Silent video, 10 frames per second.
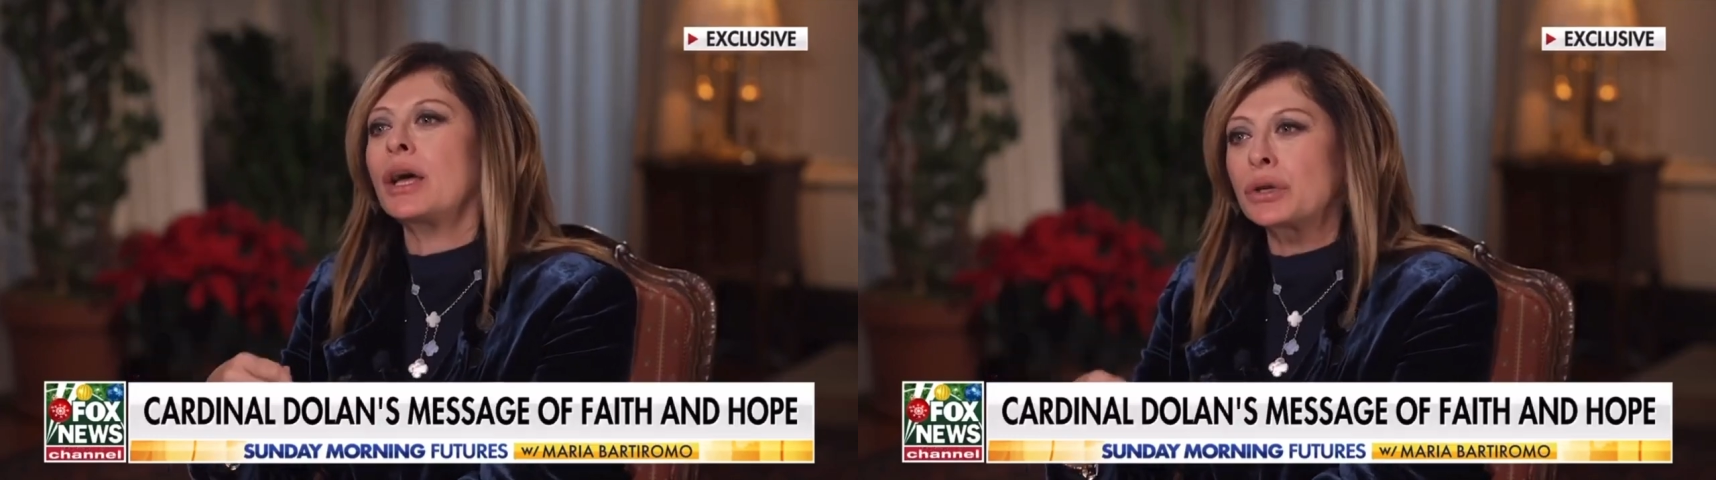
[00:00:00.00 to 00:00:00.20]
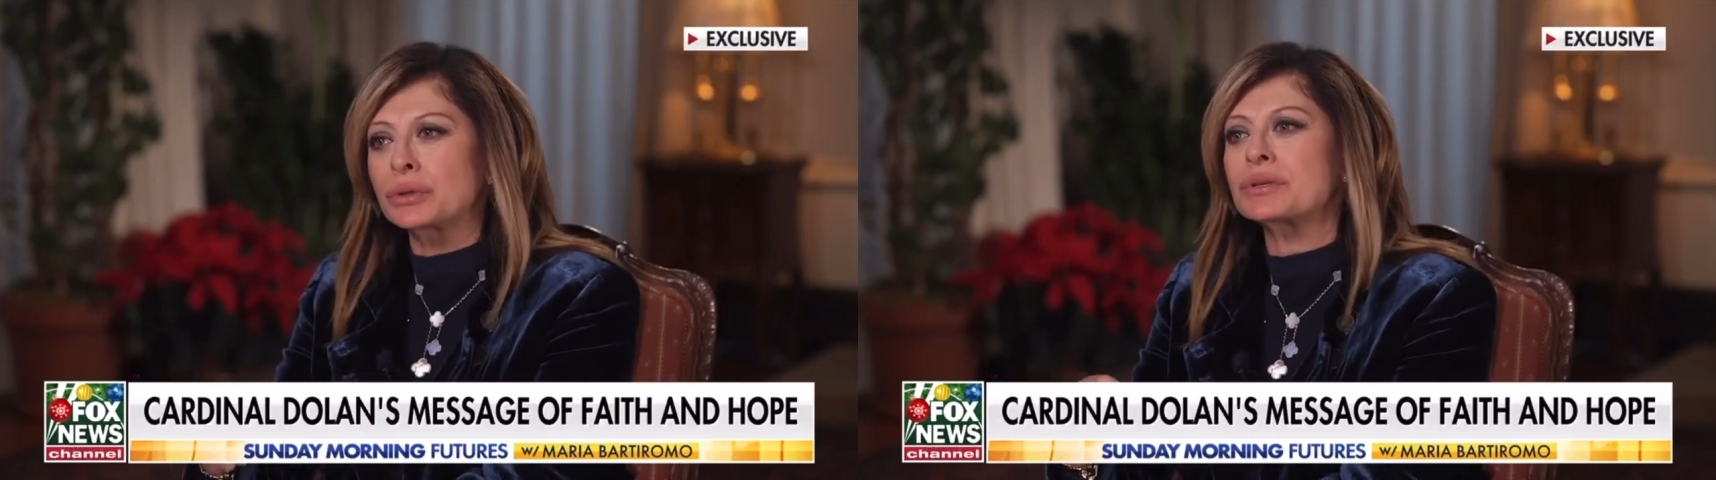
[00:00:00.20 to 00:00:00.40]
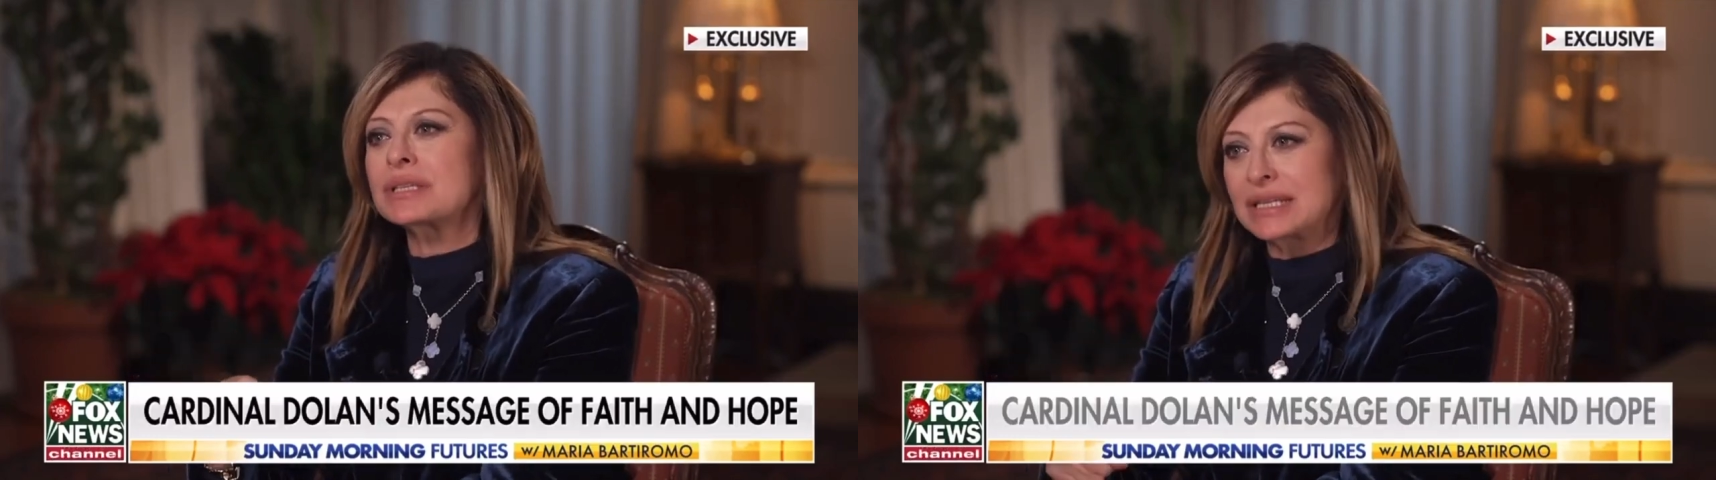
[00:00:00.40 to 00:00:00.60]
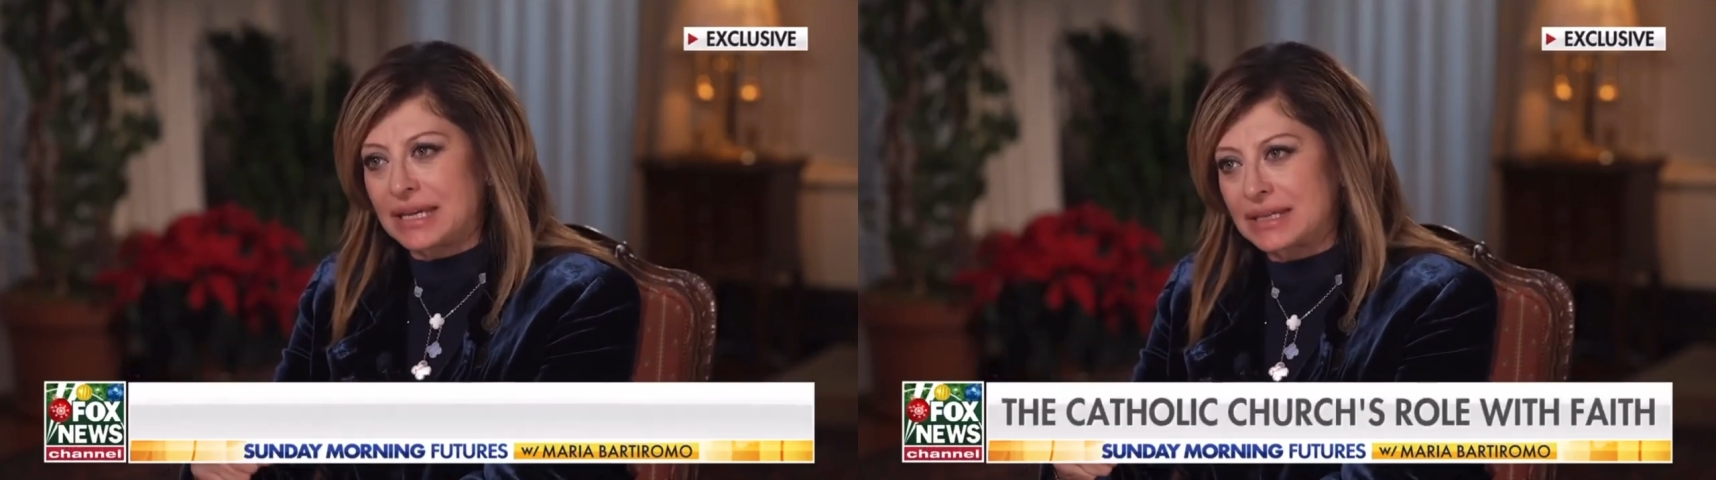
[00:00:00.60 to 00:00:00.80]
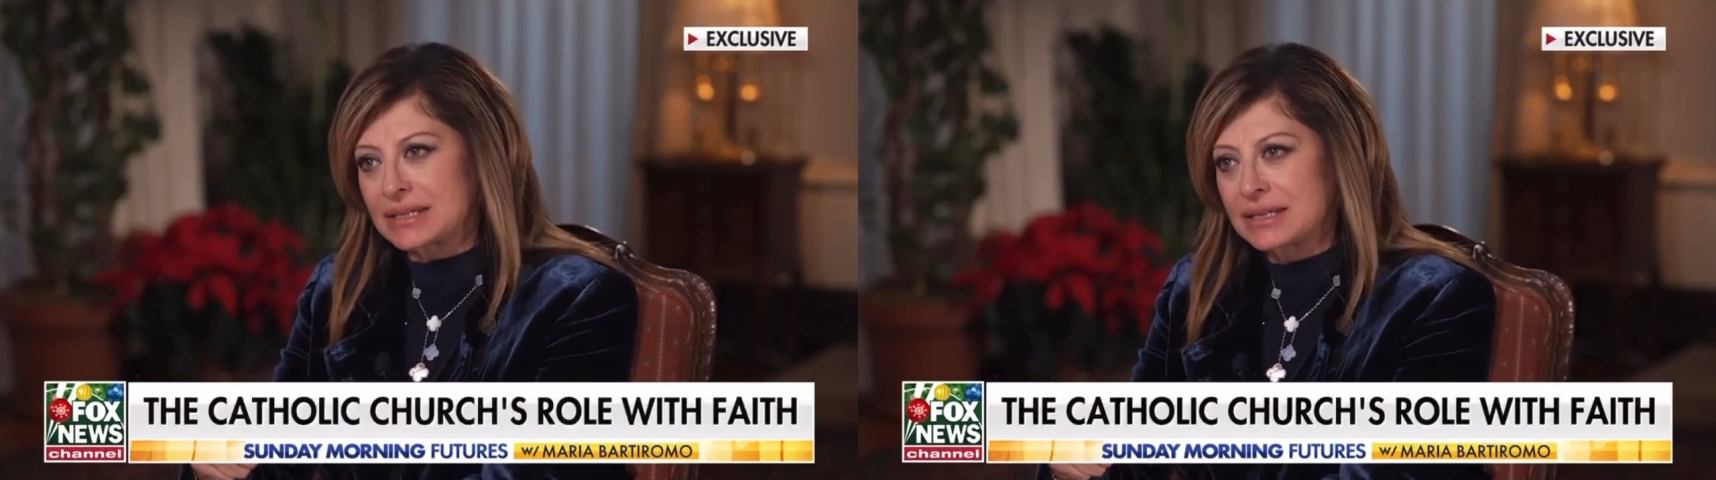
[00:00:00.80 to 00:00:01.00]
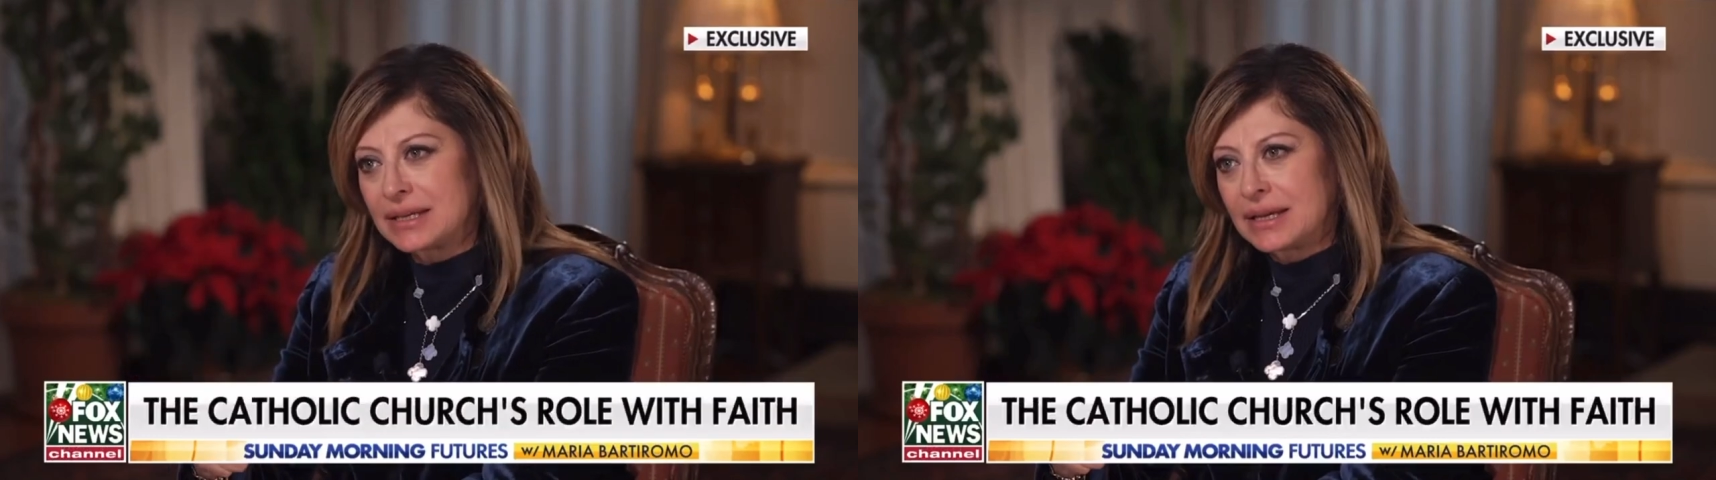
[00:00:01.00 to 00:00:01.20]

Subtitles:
understand